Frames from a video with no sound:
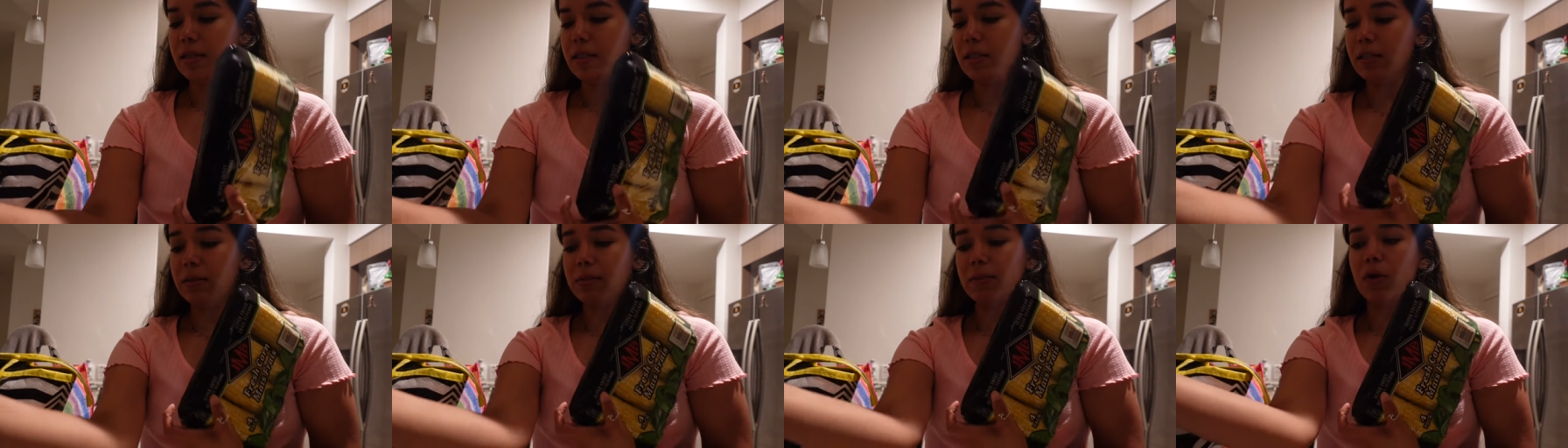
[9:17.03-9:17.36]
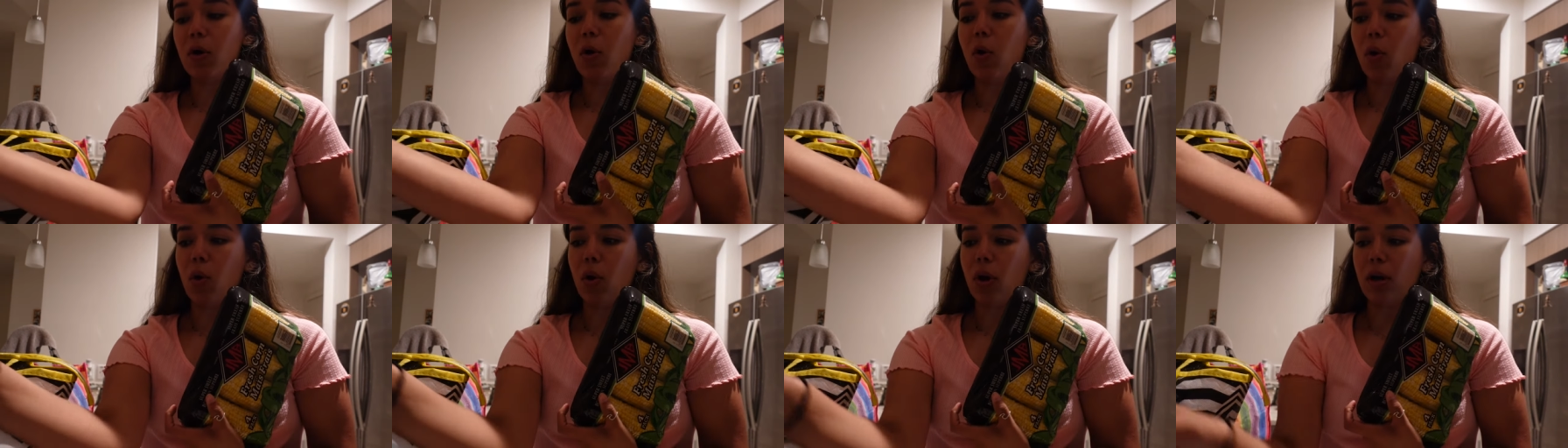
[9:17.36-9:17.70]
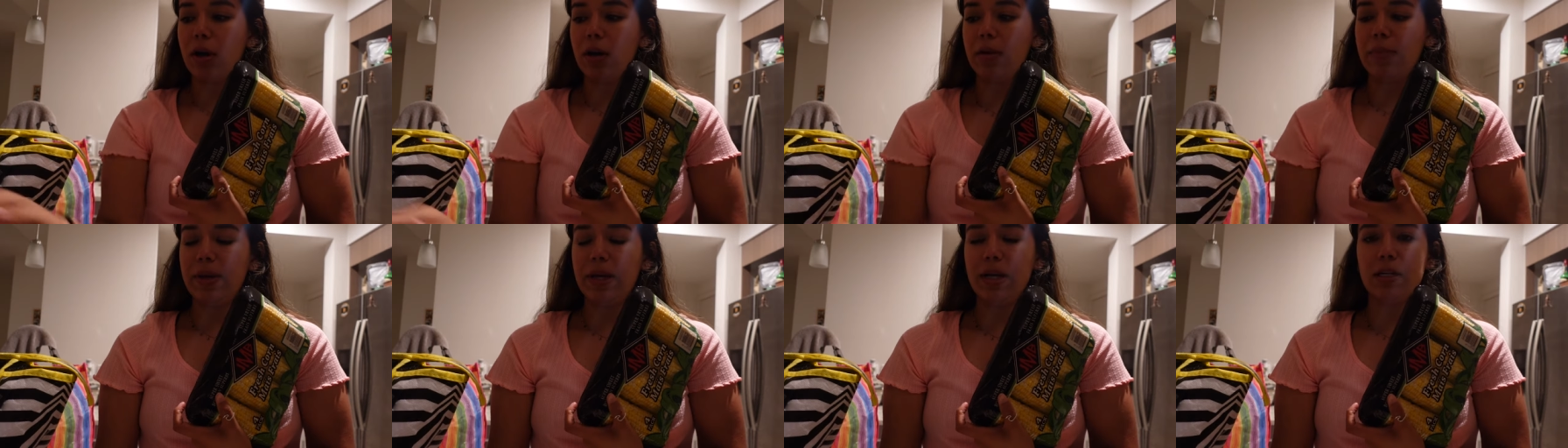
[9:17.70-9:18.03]
Some
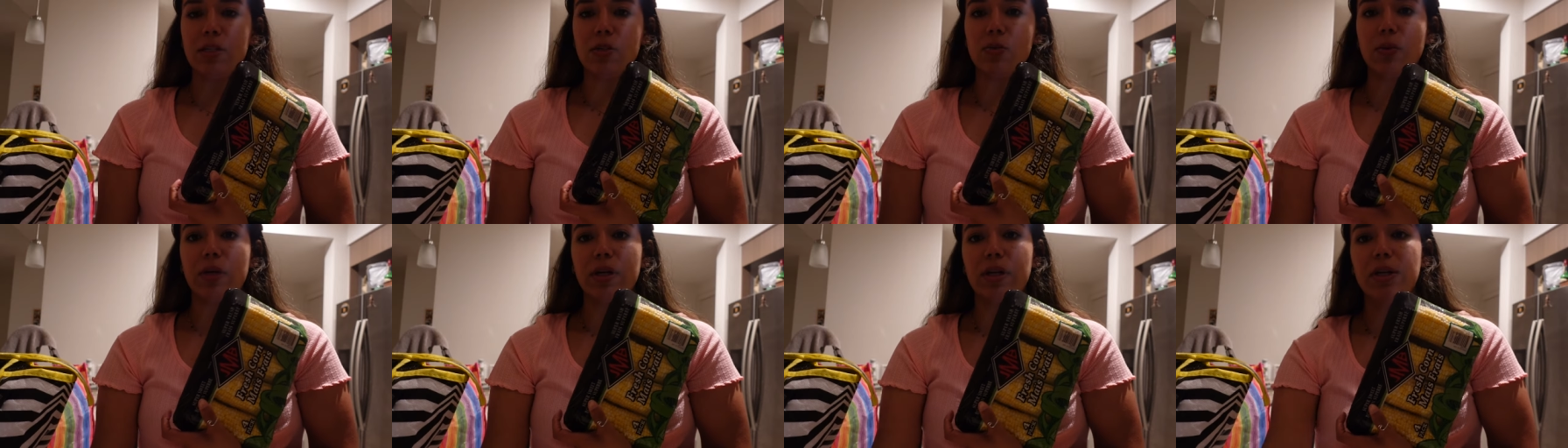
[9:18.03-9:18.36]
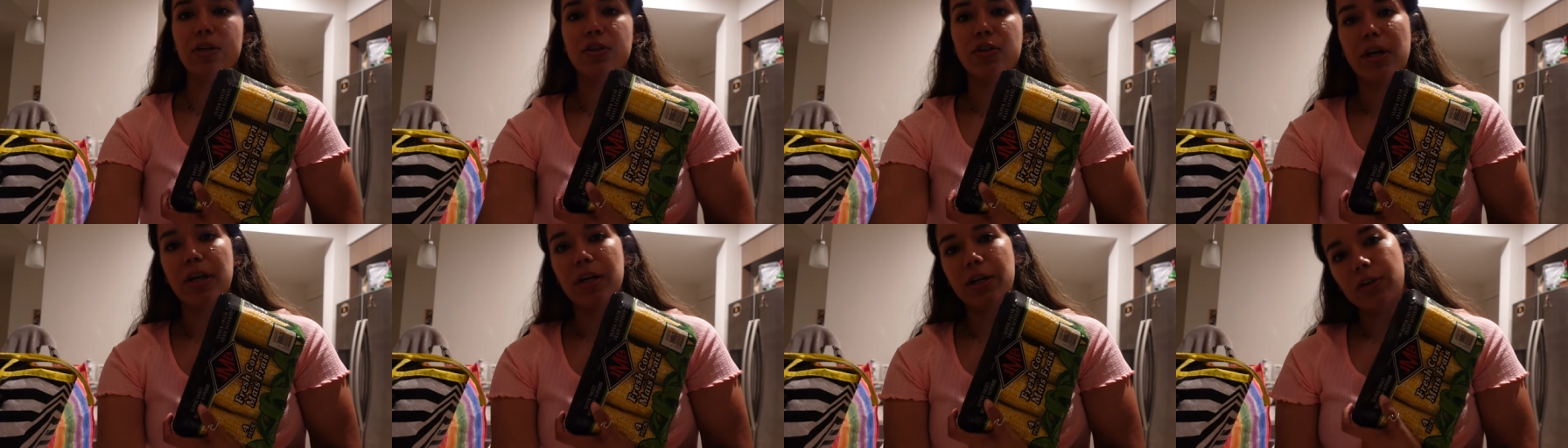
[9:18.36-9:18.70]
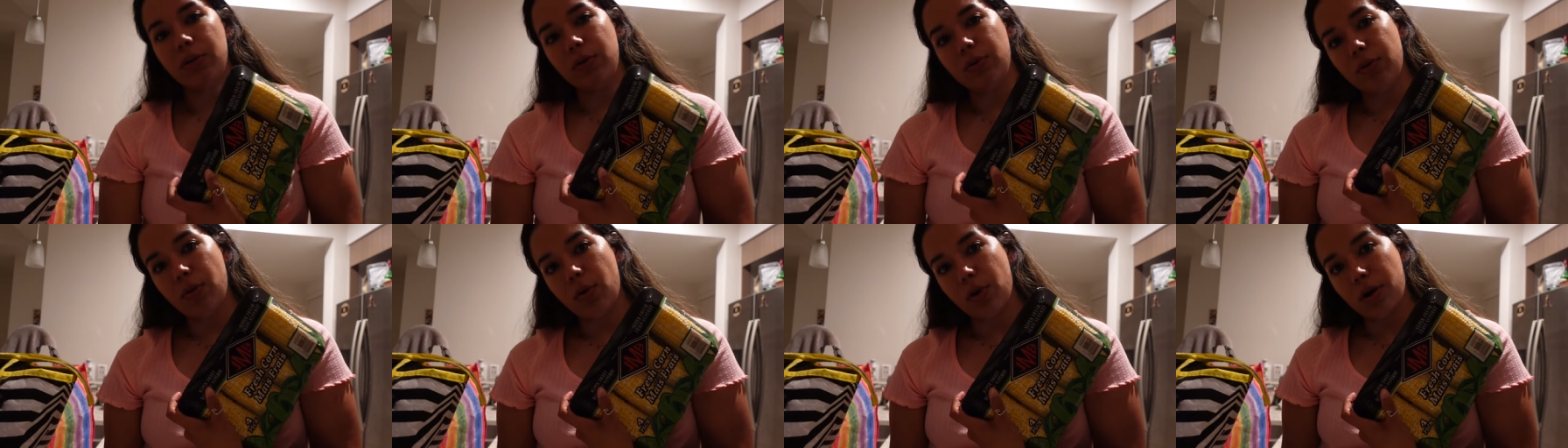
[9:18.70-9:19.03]
corn because we're gonna try to
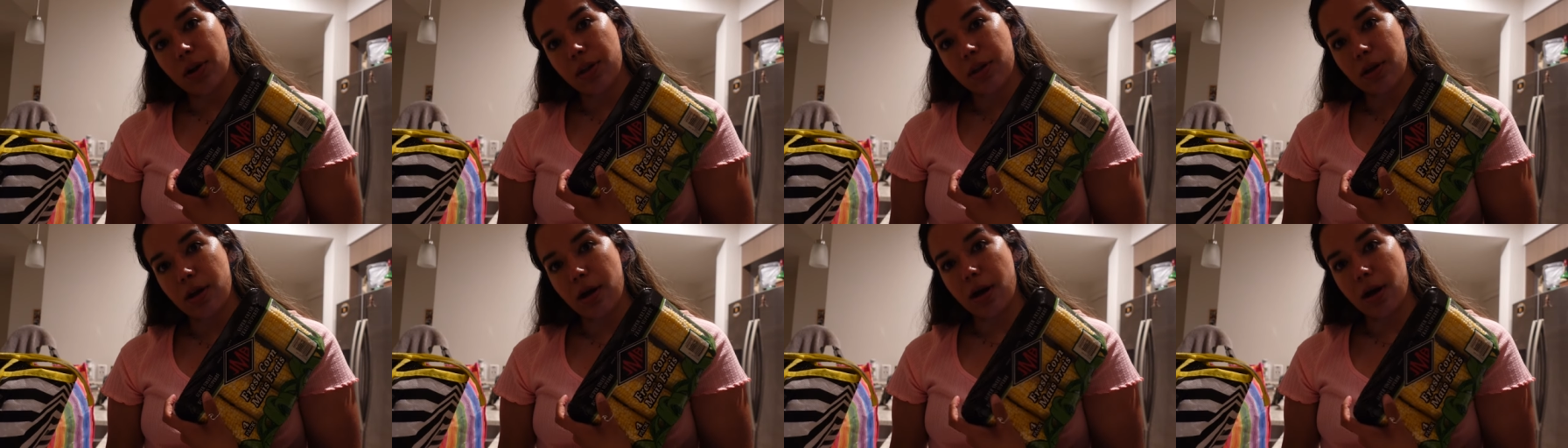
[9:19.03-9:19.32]
do corn on the